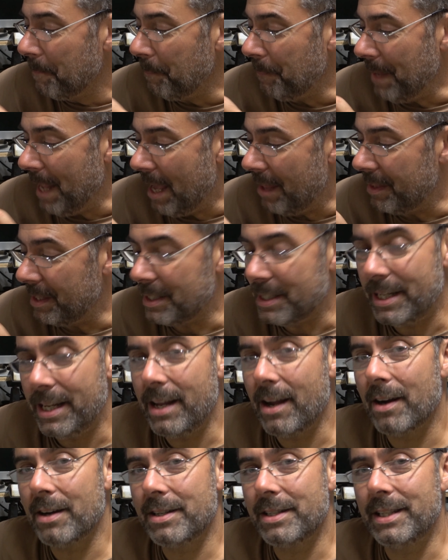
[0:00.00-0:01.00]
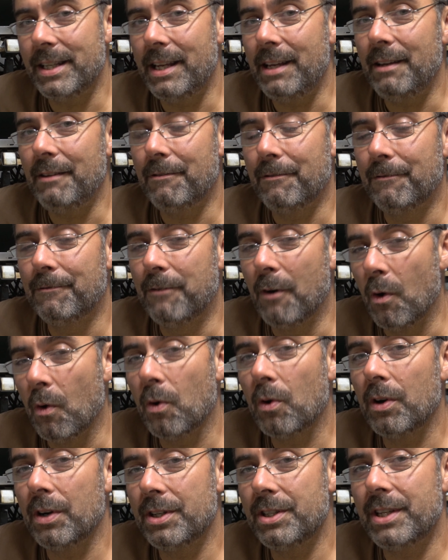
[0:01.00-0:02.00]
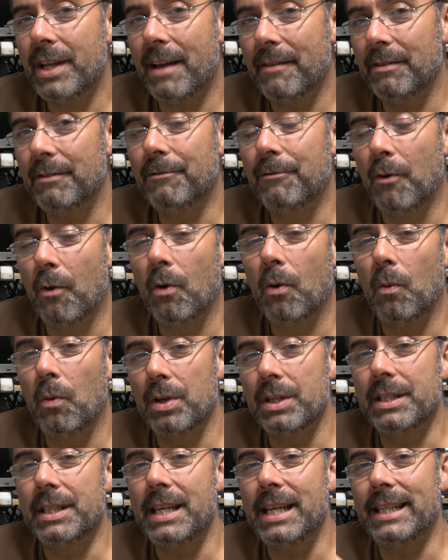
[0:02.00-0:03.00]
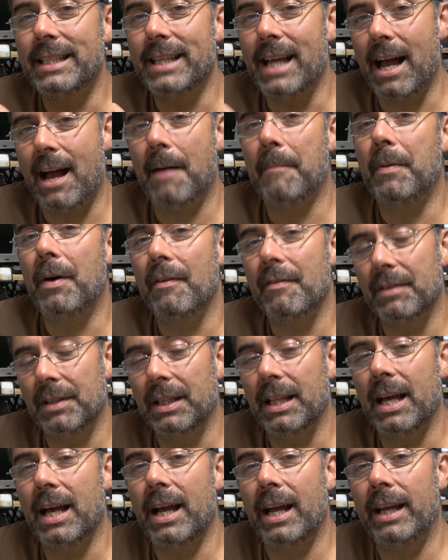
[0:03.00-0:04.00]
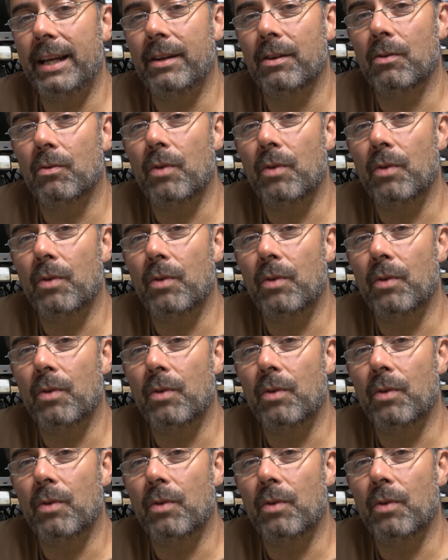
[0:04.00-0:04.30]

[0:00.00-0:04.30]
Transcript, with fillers: Now the TRC 474 was the top of the line